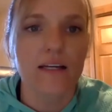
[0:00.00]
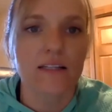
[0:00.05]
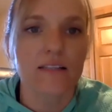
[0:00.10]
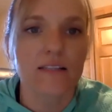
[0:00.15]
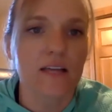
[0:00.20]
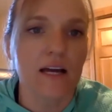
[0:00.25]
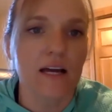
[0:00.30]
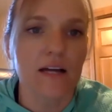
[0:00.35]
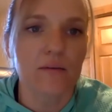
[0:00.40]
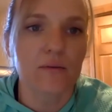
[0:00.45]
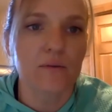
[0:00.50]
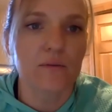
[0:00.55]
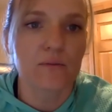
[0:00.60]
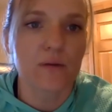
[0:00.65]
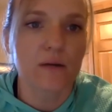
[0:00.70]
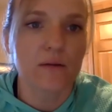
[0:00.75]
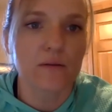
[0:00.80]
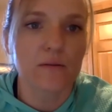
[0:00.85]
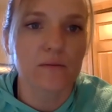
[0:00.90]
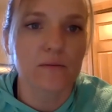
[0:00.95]
guess I would
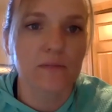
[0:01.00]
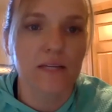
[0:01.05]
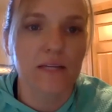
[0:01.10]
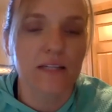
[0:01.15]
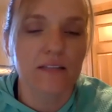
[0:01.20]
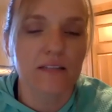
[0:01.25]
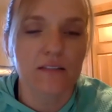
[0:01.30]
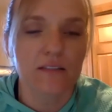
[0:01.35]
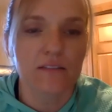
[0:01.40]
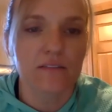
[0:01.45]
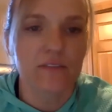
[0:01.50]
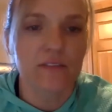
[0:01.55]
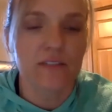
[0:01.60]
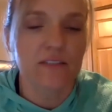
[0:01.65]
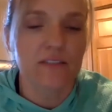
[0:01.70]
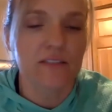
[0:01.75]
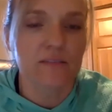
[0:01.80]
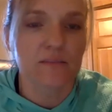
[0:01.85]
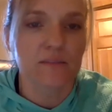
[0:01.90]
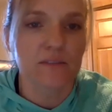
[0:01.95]
probably handle it very
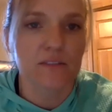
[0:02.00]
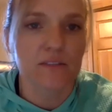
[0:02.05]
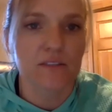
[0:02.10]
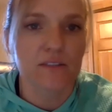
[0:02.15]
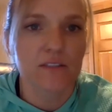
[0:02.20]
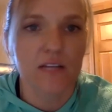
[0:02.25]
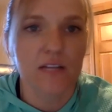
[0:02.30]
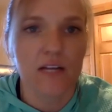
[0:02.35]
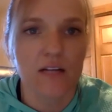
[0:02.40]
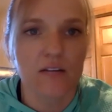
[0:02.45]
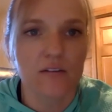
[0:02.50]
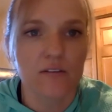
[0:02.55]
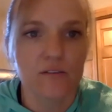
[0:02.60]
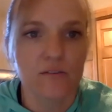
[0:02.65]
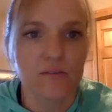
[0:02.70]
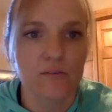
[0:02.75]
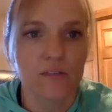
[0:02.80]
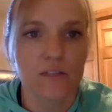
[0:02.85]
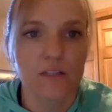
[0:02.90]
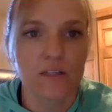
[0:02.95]
similar to how you
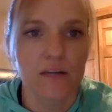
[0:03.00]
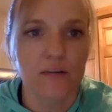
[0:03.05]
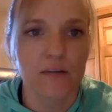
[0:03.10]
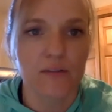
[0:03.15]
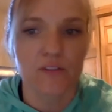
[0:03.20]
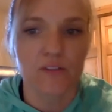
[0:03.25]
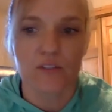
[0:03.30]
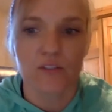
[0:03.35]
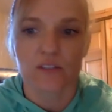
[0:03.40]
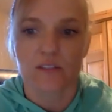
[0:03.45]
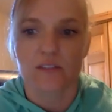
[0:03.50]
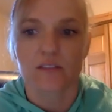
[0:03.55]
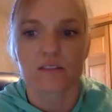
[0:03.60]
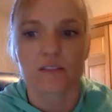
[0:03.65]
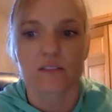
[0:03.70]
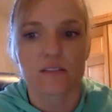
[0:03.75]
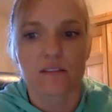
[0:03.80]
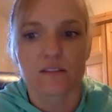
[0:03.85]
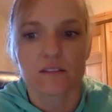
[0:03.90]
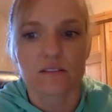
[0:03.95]
would. I would
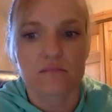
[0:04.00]
just